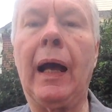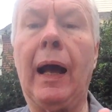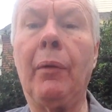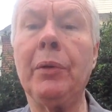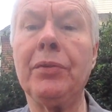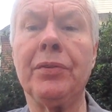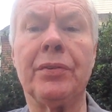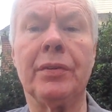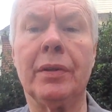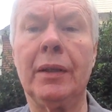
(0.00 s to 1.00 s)
how
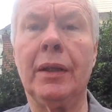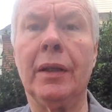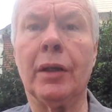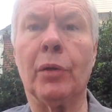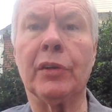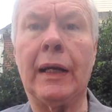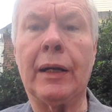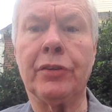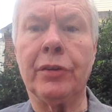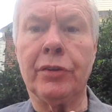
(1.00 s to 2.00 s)
is covert
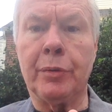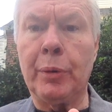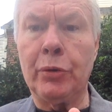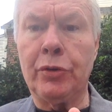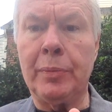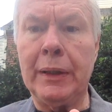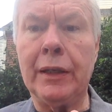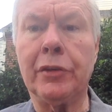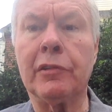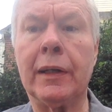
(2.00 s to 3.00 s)
action supposed to be
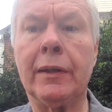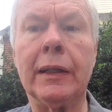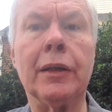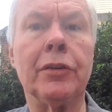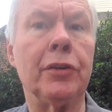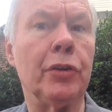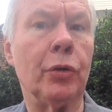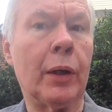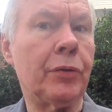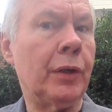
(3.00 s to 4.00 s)
integrated into
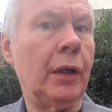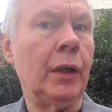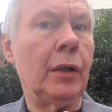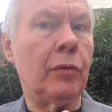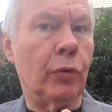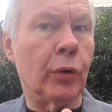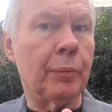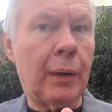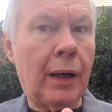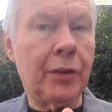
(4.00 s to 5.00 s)
U.S. foreign
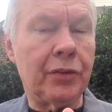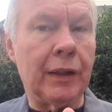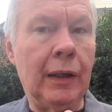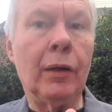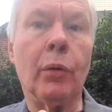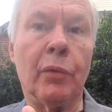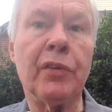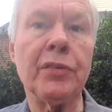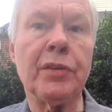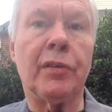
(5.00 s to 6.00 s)
policy? Well,
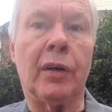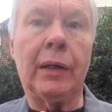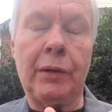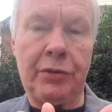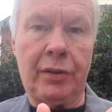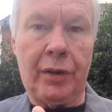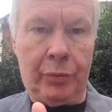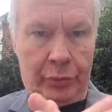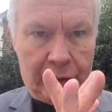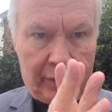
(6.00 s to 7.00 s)
first of all, I'll start
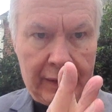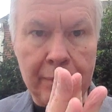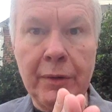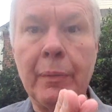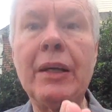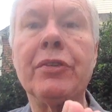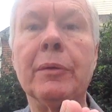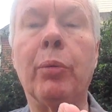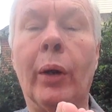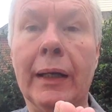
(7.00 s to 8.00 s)
with the
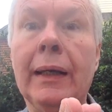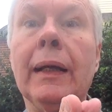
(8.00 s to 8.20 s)
basic point.